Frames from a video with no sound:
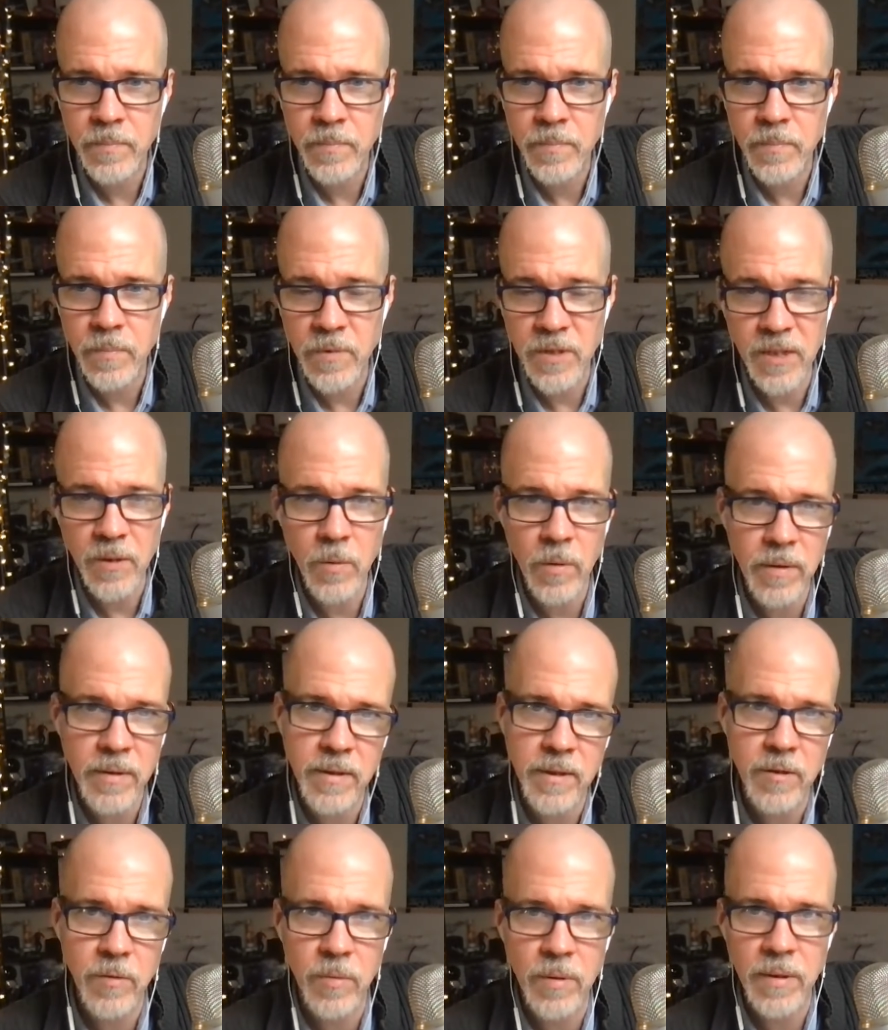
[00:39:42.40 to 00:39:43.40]
was like walking
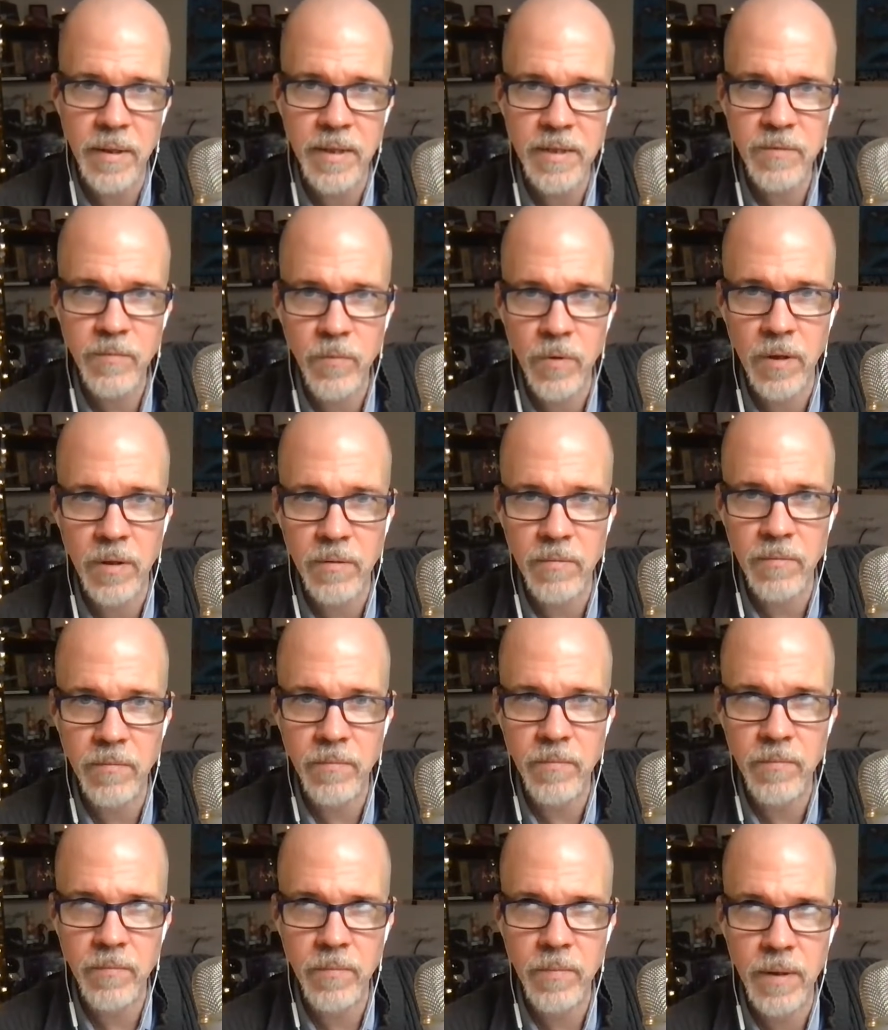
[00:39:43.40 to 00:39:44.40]
into a less fun
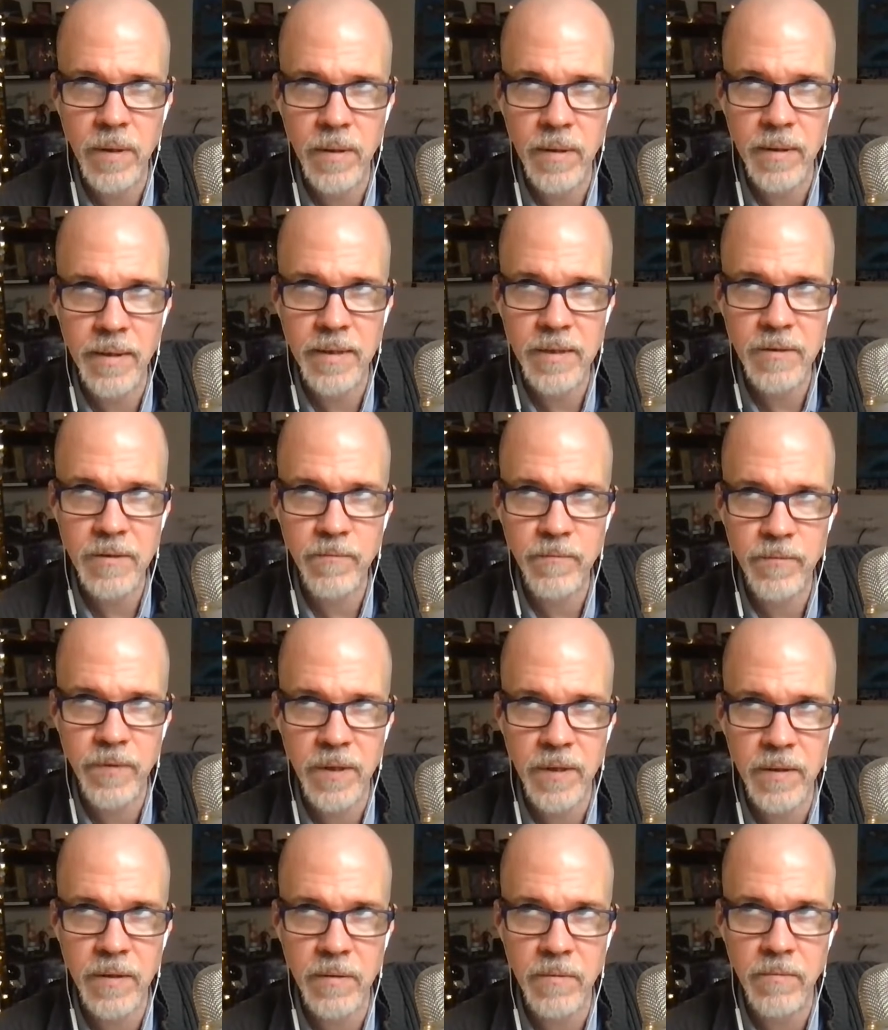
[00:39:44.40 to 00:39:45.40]

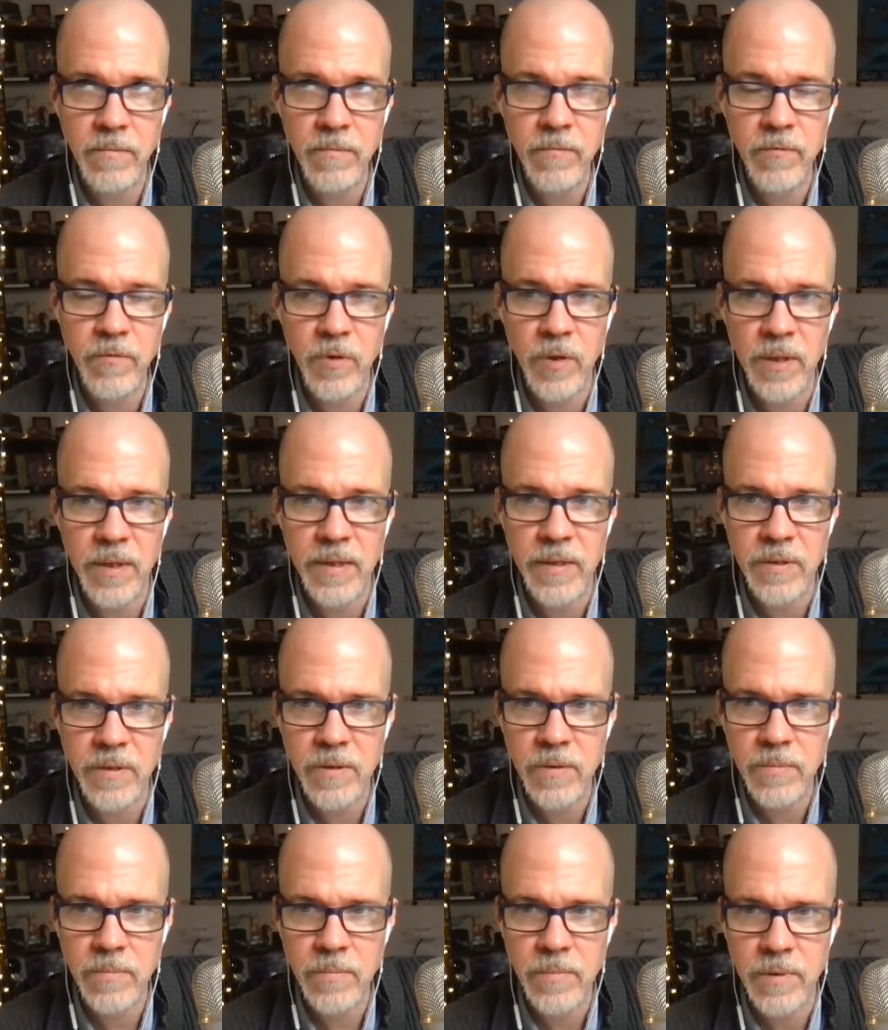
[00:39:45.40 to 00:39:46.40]
Fry's
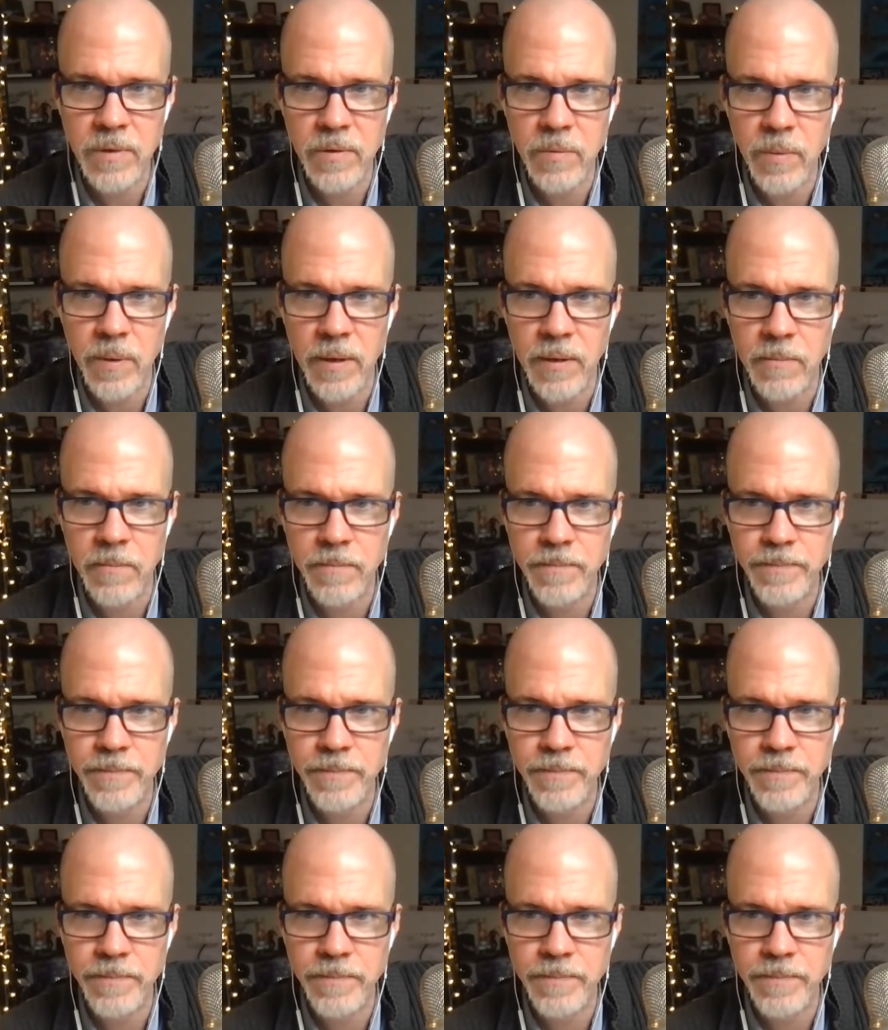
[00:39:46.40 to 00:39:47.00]
as well.